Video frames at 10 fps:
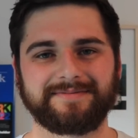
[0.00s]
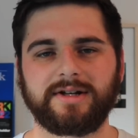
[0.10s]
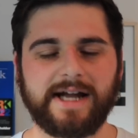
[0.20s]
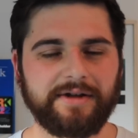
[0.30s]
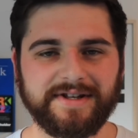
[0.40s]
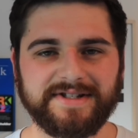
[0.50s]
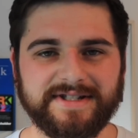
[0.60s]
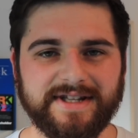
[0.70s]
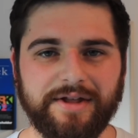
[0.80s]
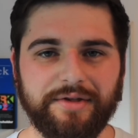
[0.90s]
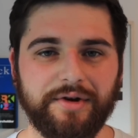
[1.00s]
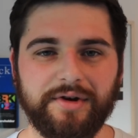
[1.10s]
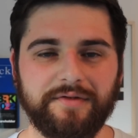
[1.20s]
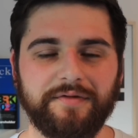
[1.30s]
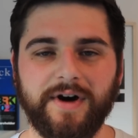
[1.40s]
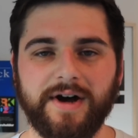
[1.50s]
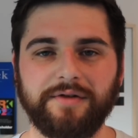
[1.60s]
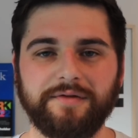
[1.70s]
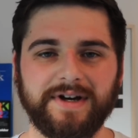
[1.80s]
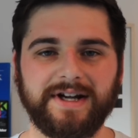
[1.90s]
Now, this is the third and
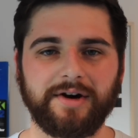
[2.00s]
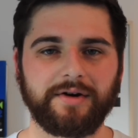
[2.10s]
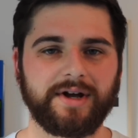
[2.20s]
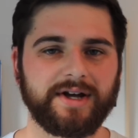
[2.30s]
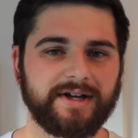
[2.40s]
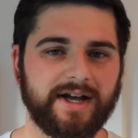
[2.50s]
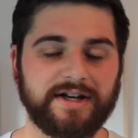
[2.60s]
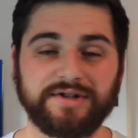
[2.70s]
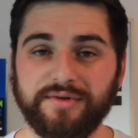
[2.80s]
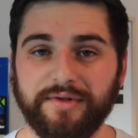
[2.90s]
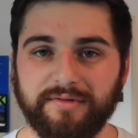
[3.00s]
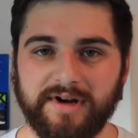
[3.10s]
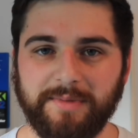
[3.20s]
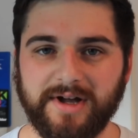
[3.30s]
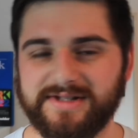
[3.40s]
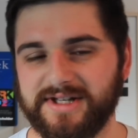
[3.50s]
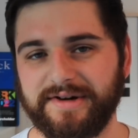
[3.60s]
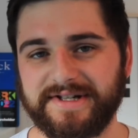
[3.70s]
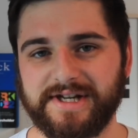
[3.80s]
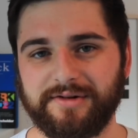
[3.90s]
final video in a short three-part
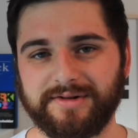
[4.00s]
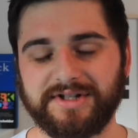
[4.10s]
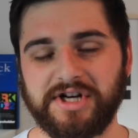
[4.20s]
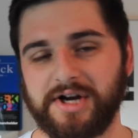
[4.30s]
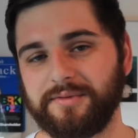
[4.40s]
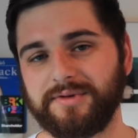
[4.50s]
series here on the channel